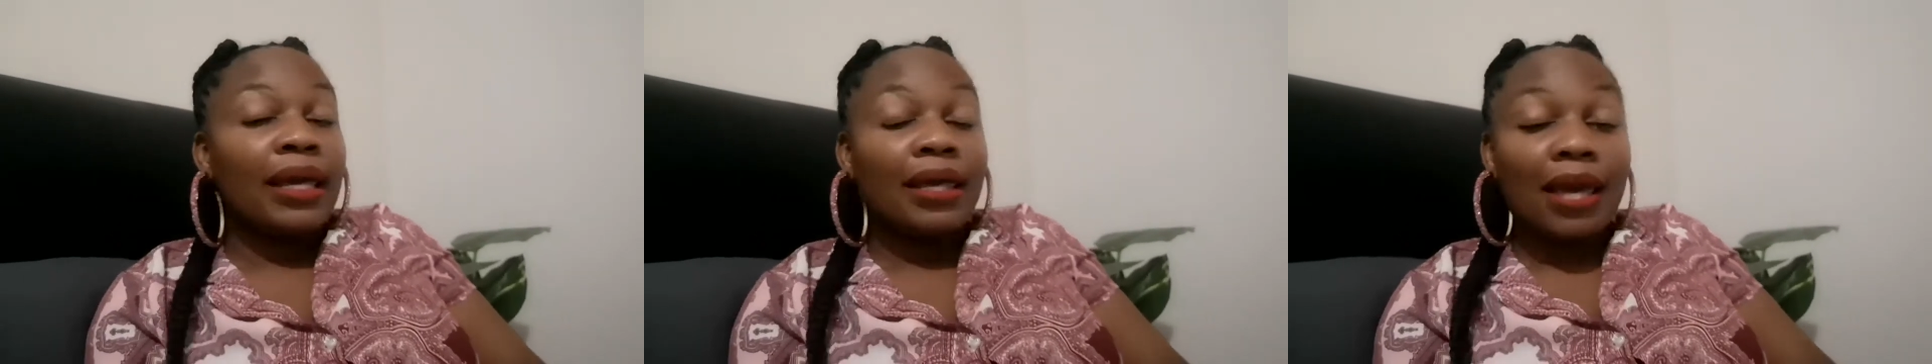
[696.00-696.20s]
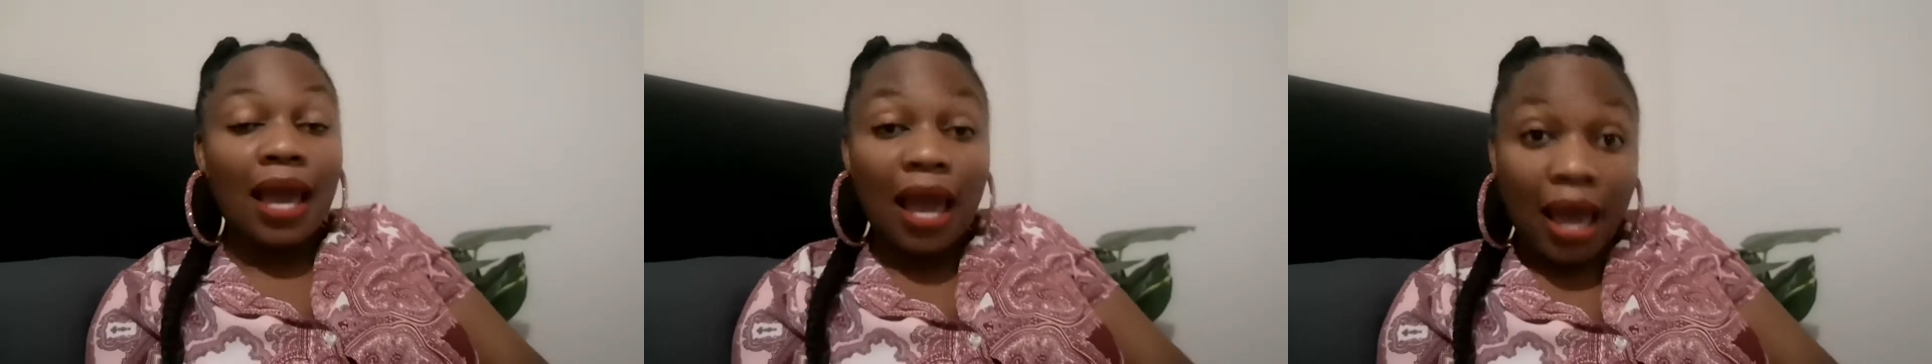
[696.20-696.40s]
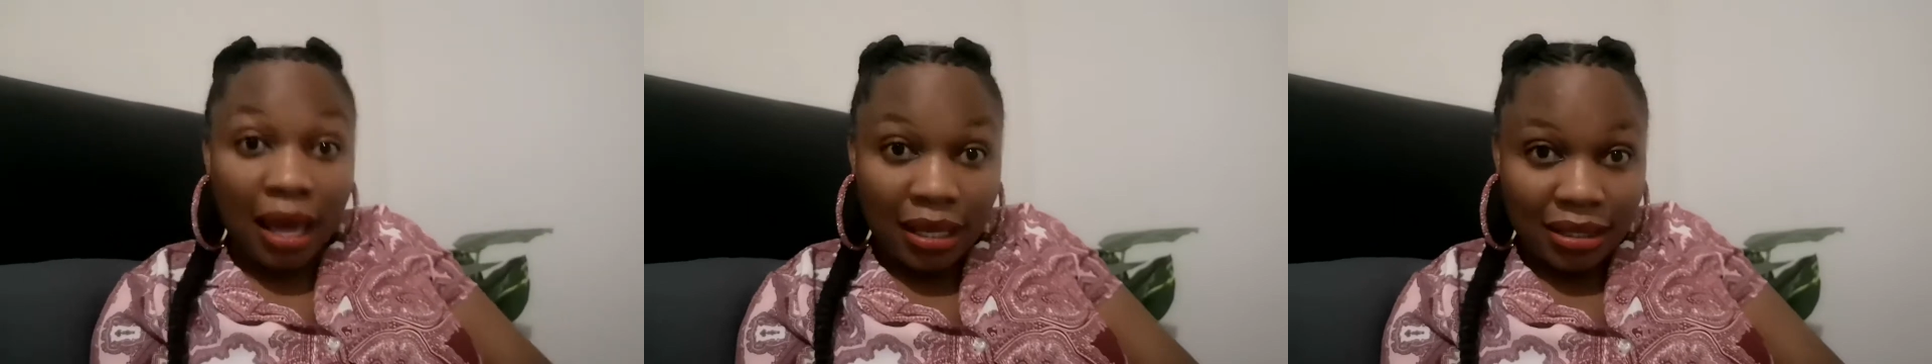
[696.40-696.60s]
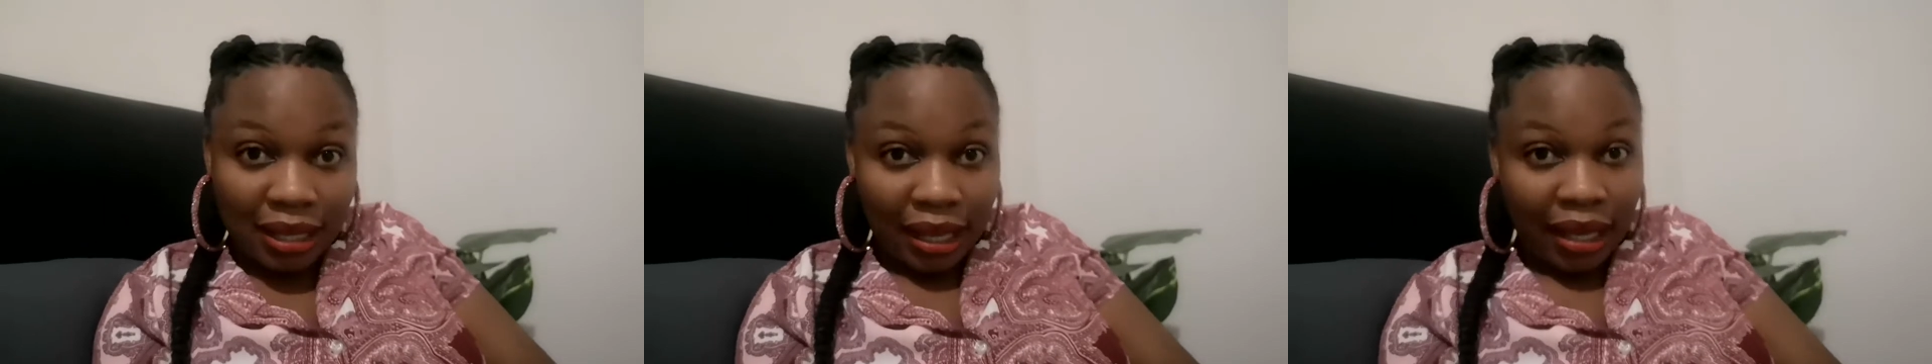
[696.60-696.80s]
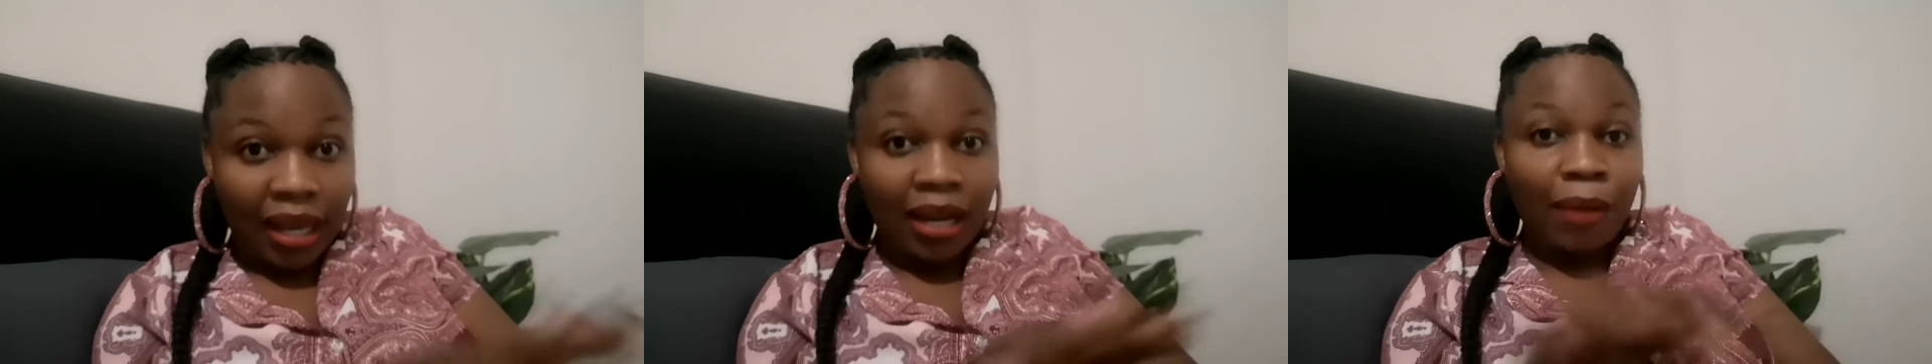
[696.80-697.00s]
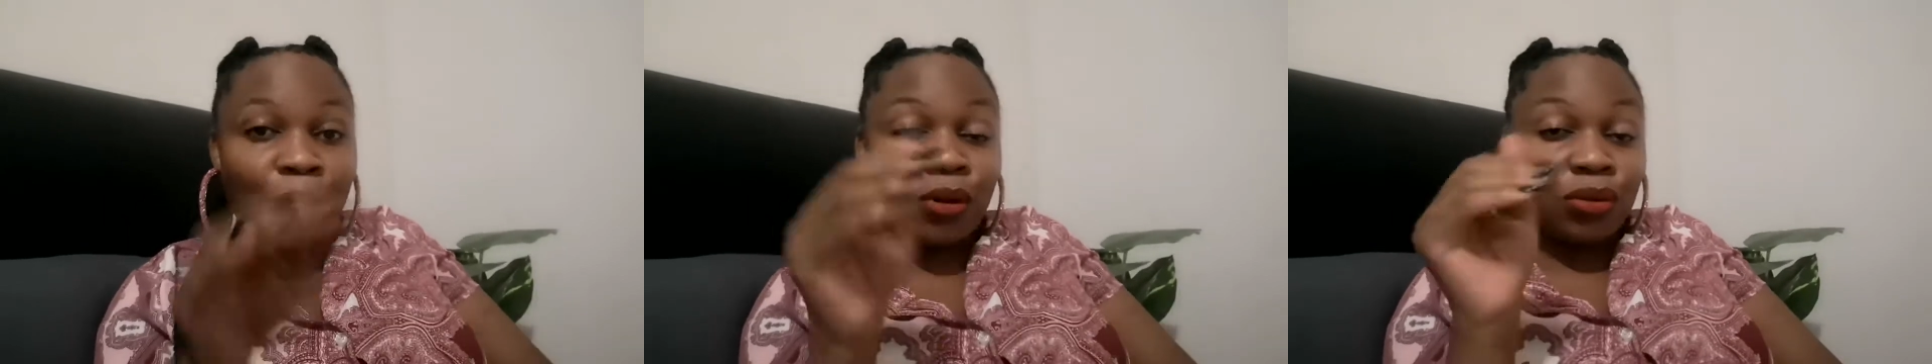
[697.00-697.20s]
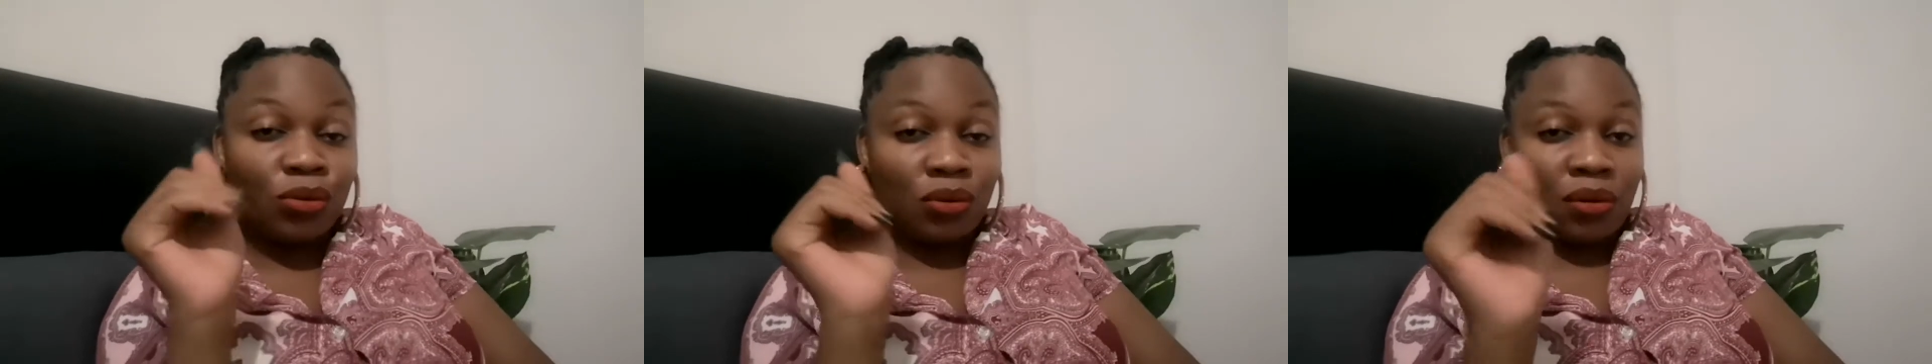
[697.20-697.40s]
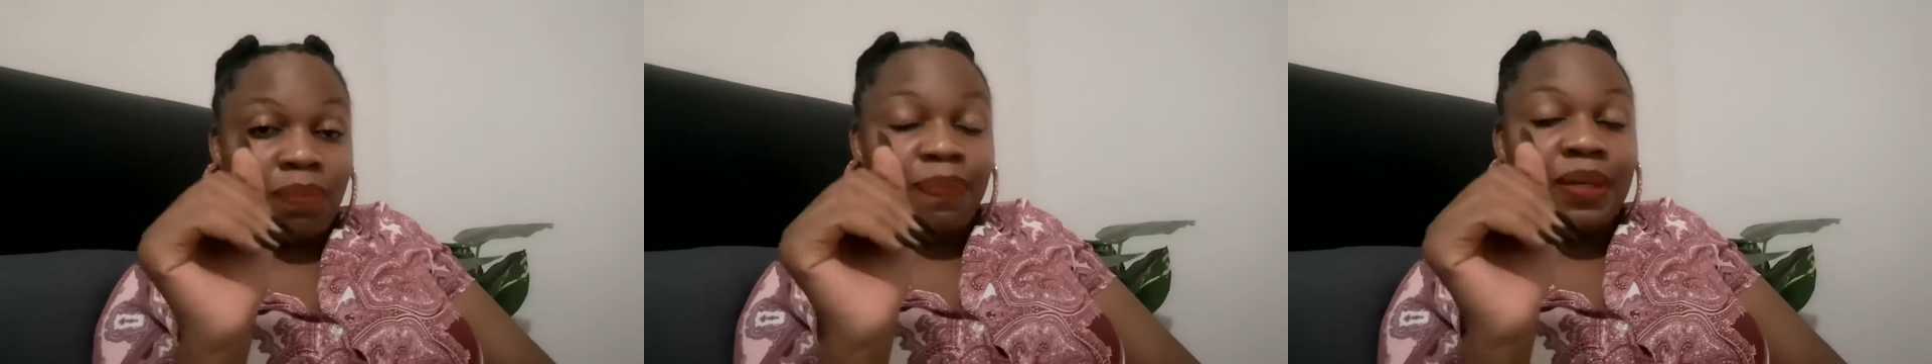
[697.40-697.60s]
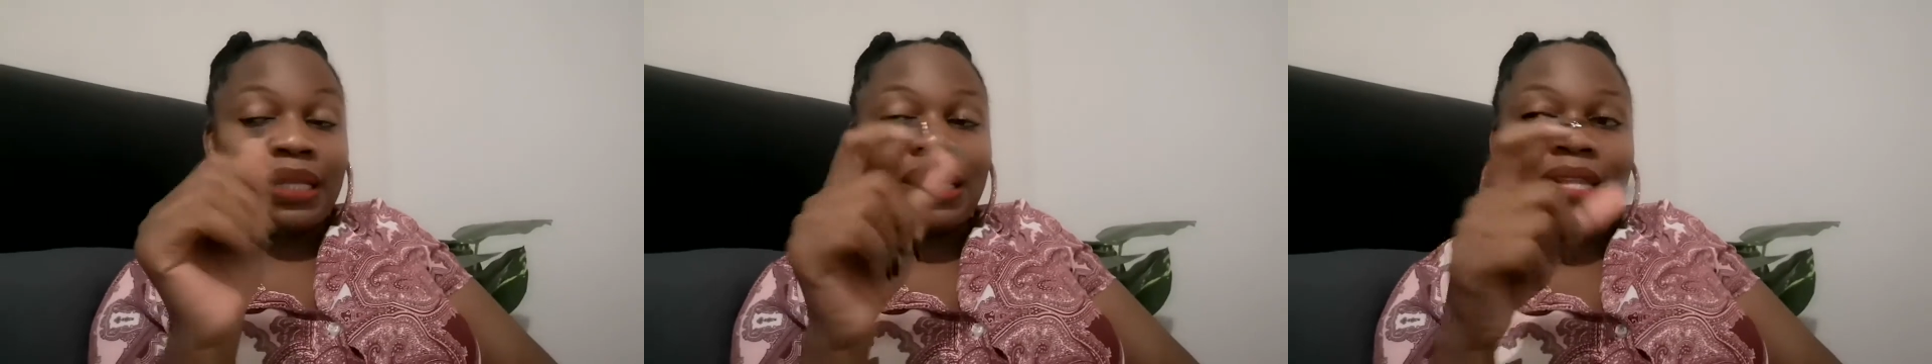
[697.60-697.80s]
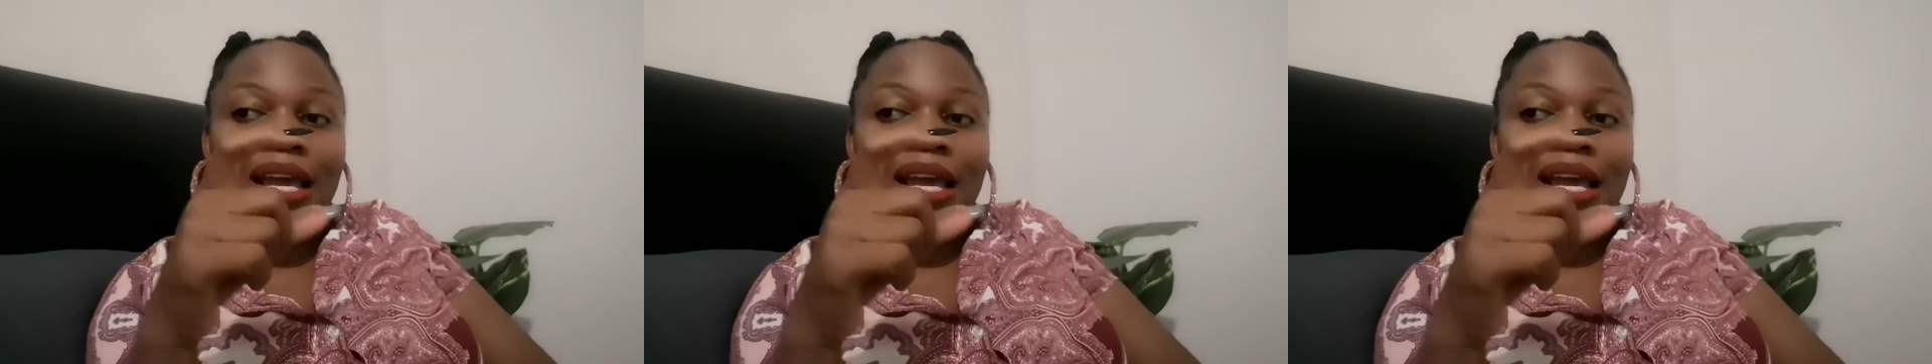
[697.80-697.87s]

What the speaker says: Yes, again, I'm going to repeat.